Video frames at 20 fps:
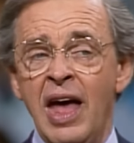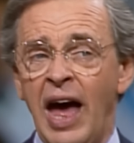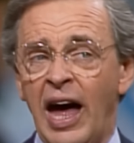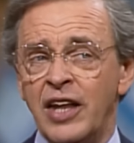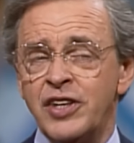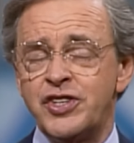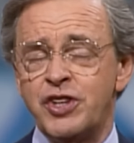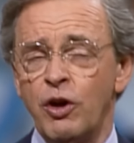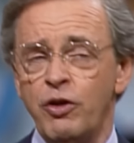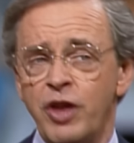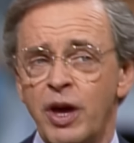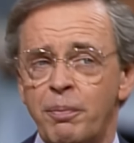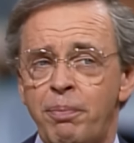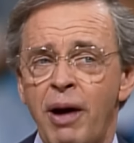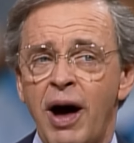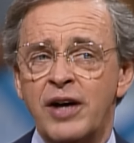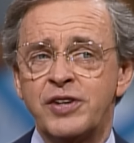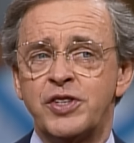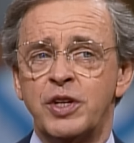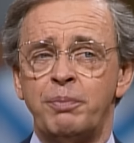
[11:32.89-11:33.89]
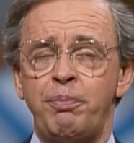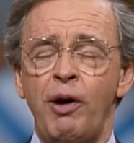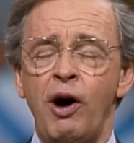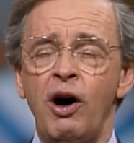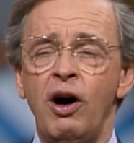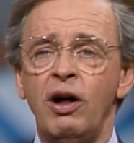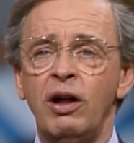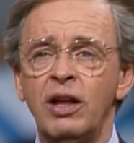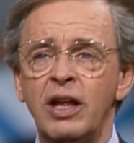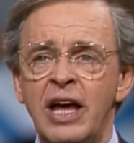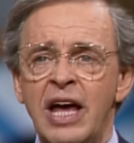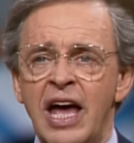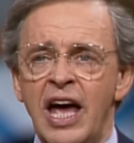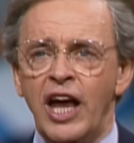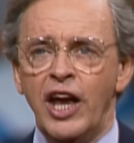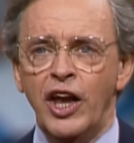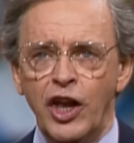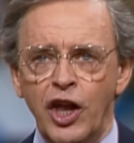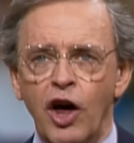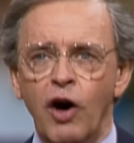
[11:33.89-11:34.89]
And so the Apostle Paul,
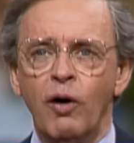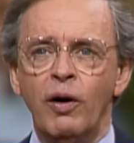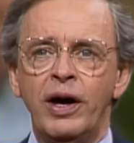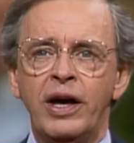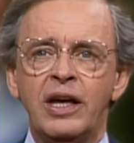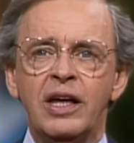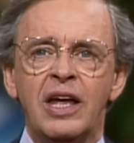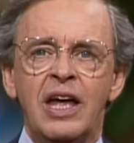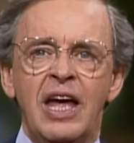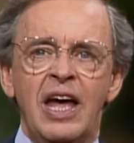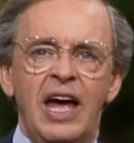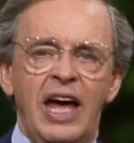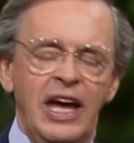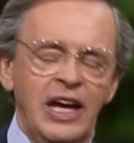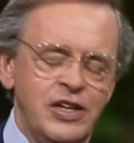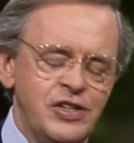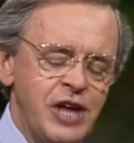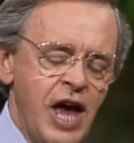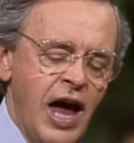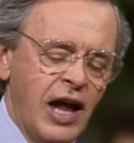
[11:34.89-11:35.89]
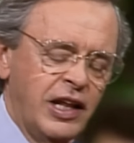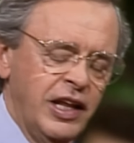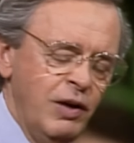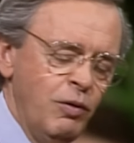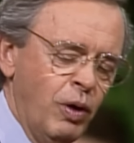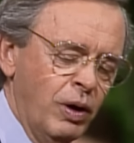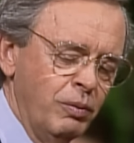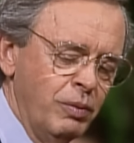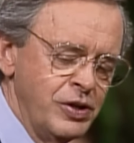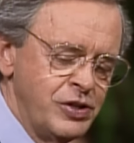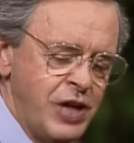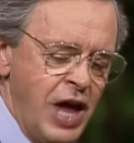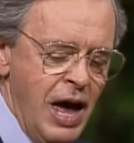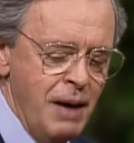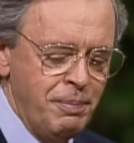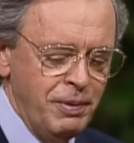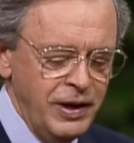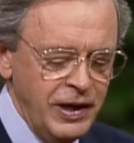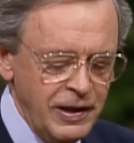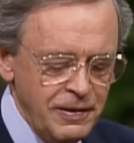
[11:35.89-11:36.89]
knowing exactly what was
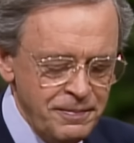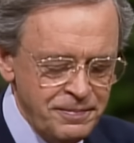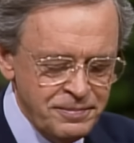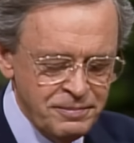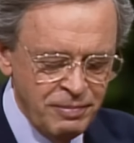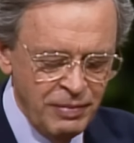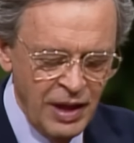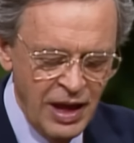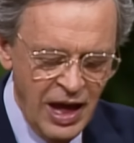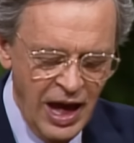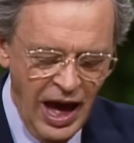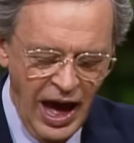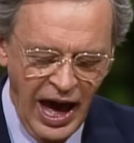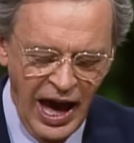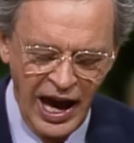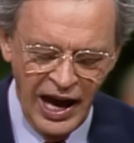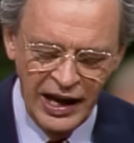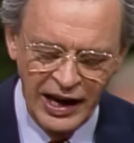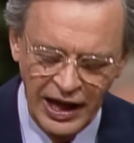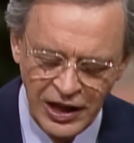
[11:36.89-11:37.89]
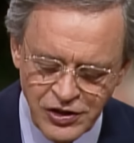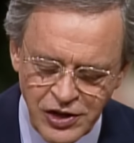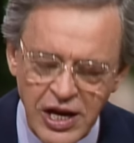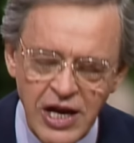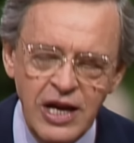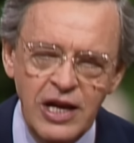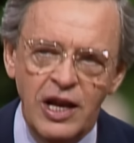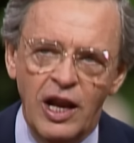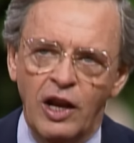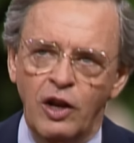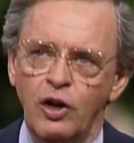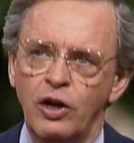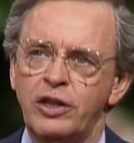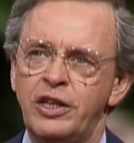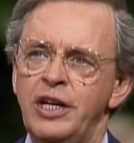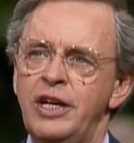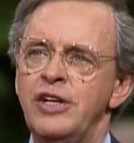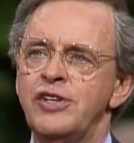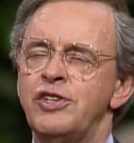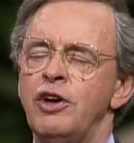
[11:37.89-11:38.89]
happening, and as he looked
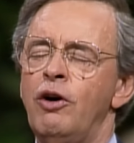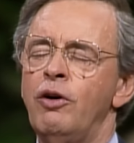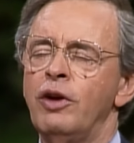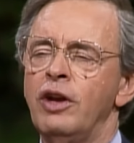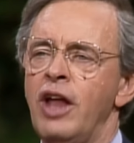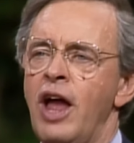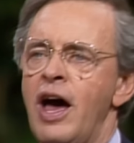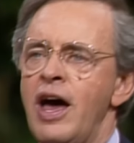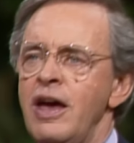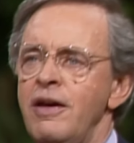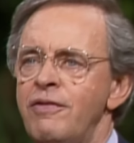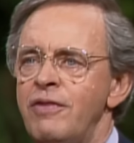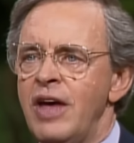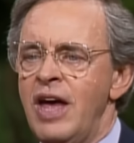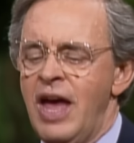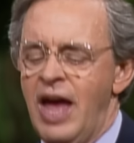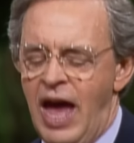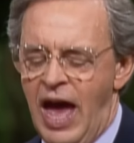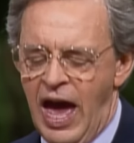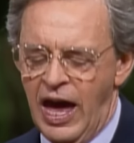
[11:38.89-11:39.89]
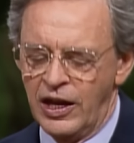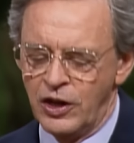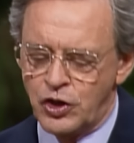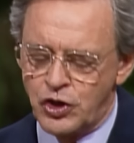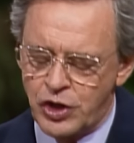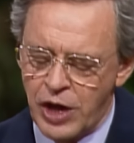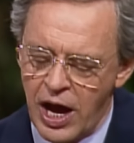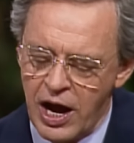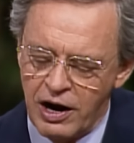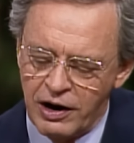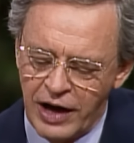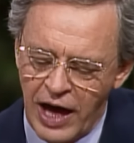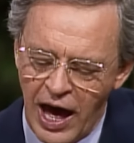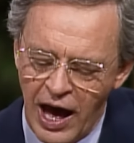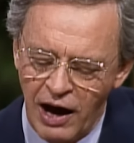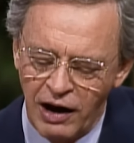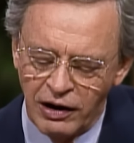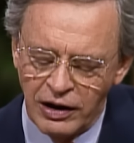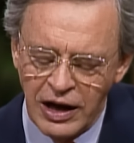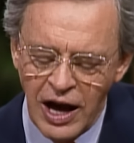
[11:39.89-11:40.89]
at his own life, and shared
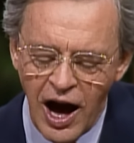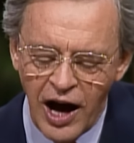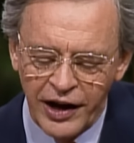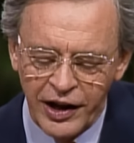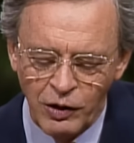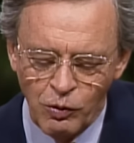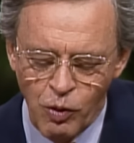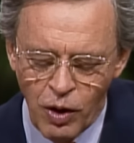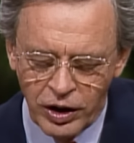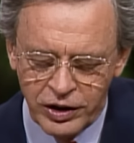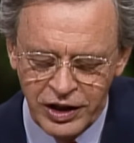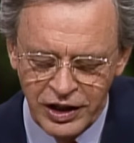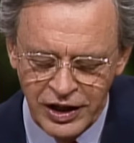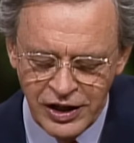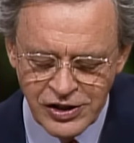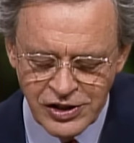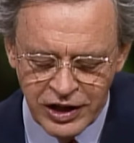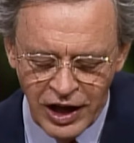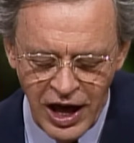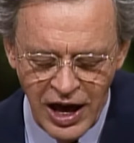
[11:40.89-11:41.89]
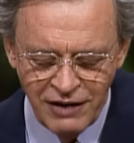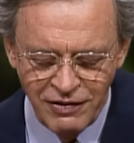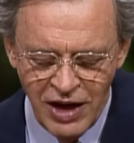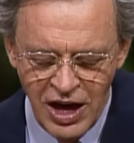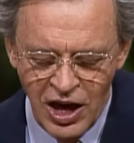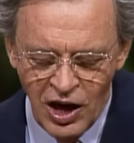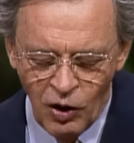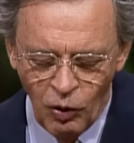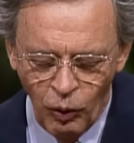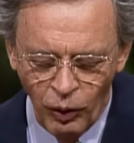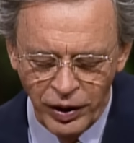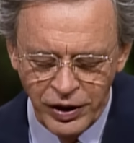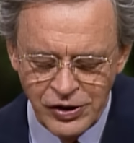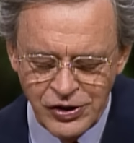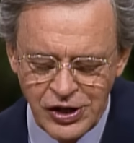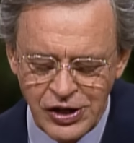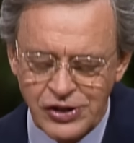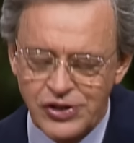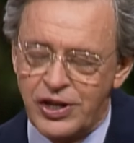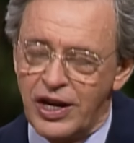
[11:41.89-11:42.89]
how God had worked in his life, what
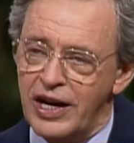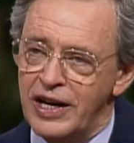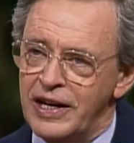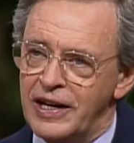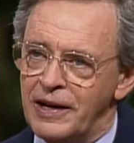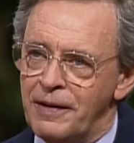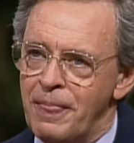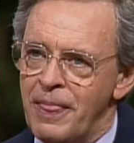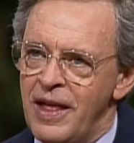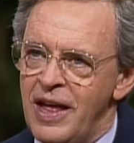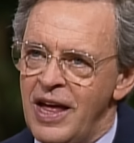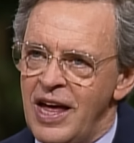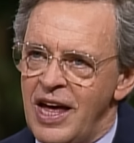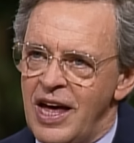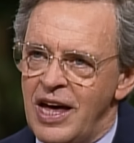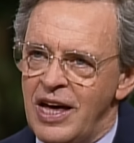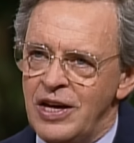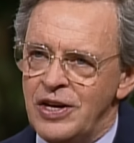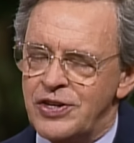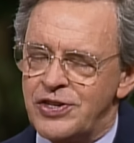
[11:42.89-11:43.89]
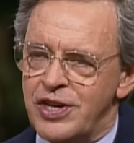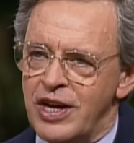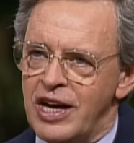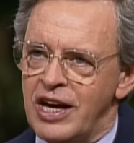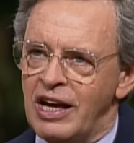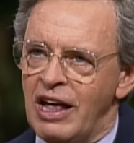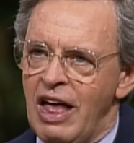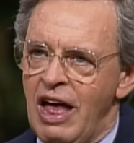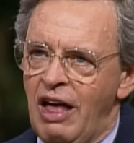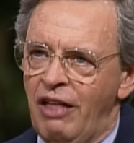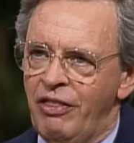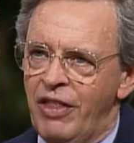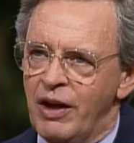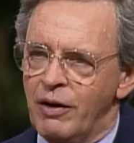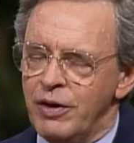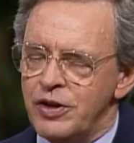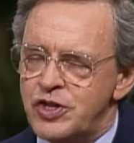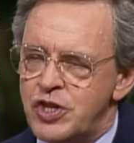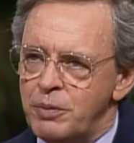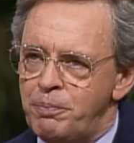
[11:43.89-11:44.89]
is he saying? He's saying,
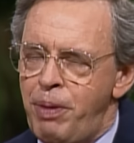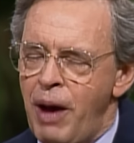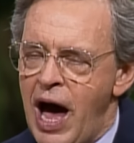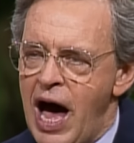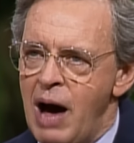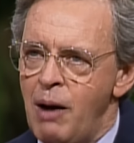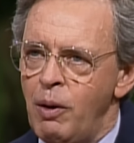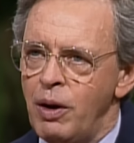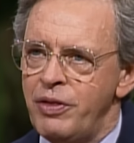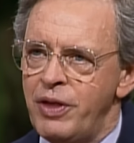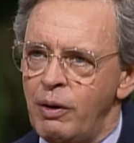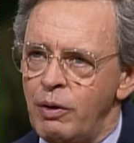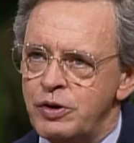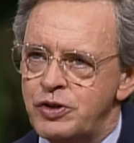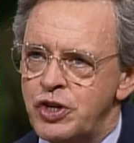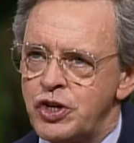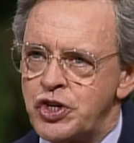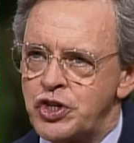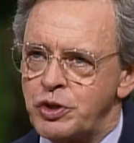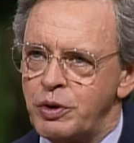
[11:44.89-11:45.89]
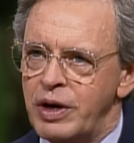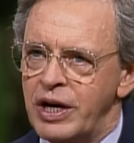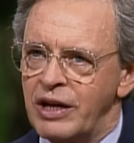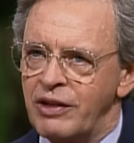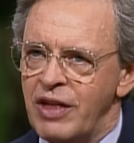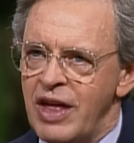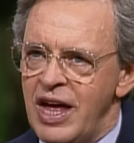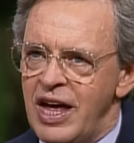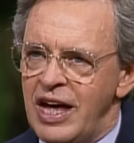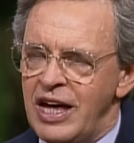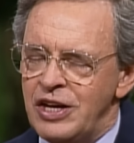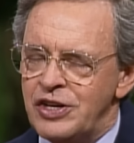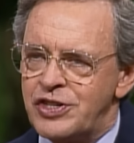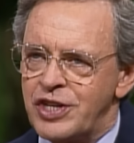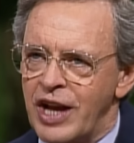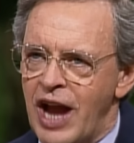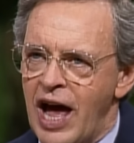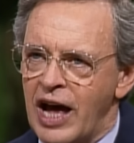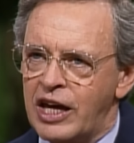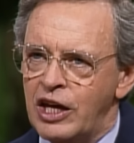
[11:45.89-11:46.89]
There is a power, there is a strength. He
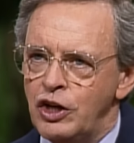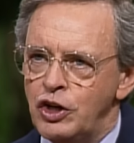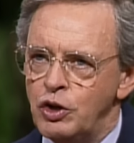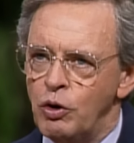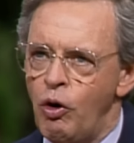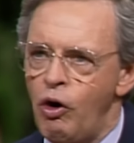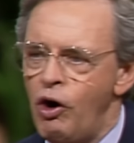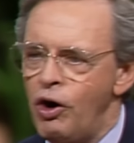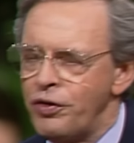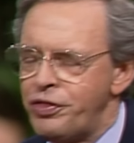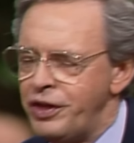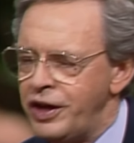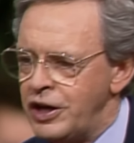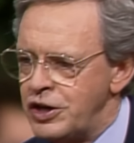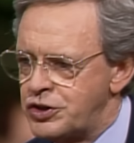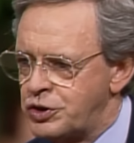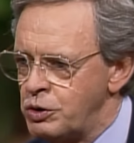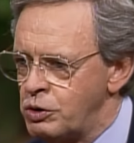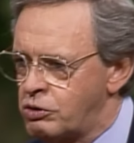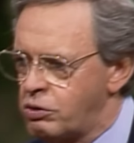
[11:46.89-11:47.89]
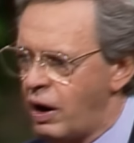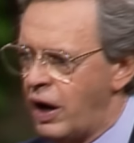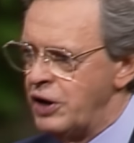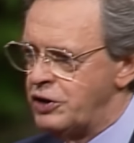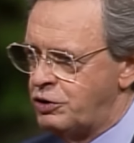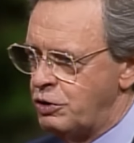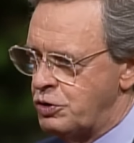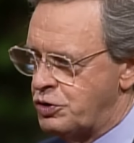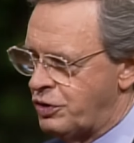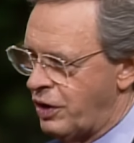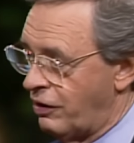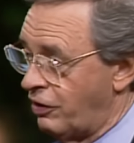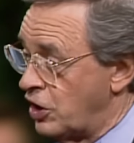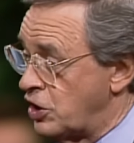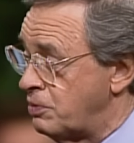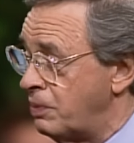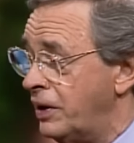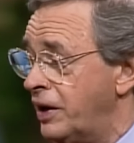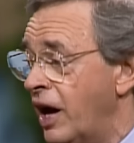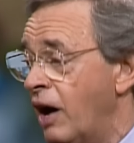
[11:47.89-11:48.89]
said, I can do all things through Christ who
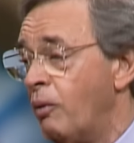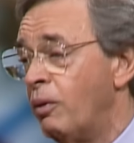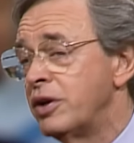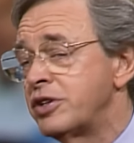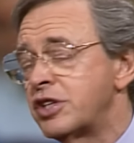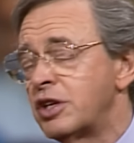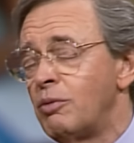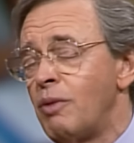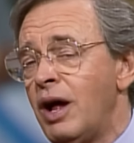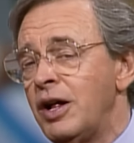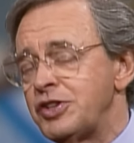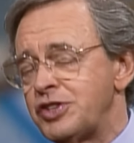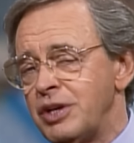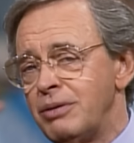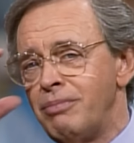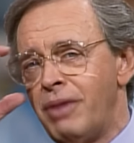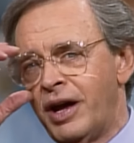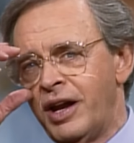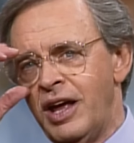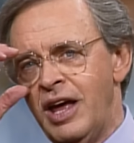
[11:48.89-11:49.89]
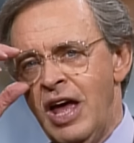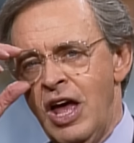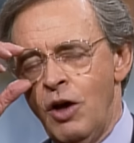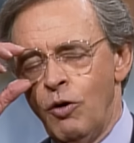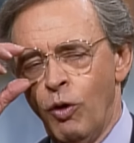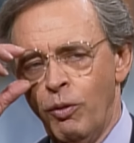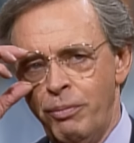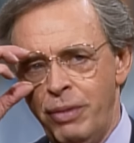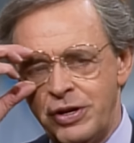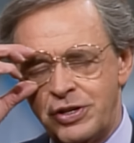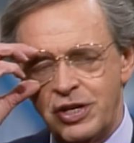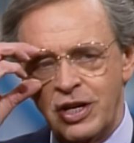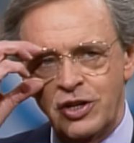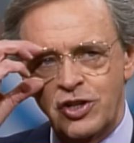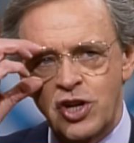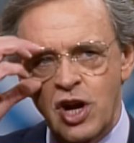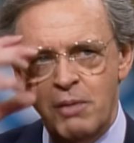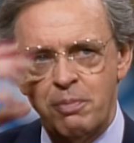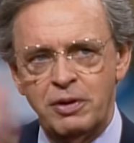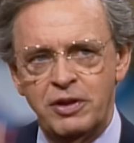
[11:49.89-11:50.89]
strengthens me. Now, once in a while, somebody will
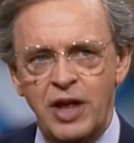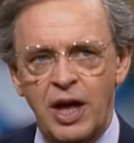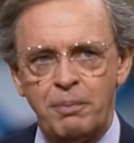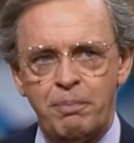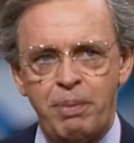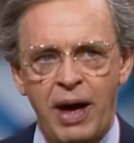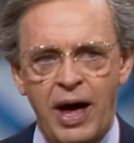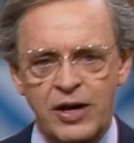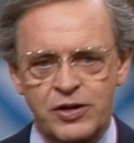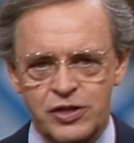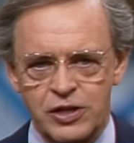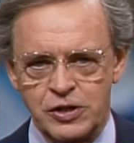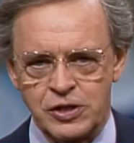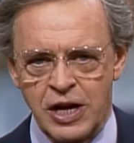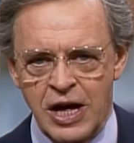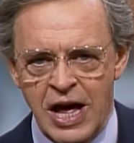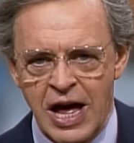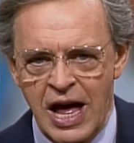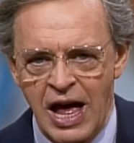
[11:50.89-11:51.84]
misinterpret that passage.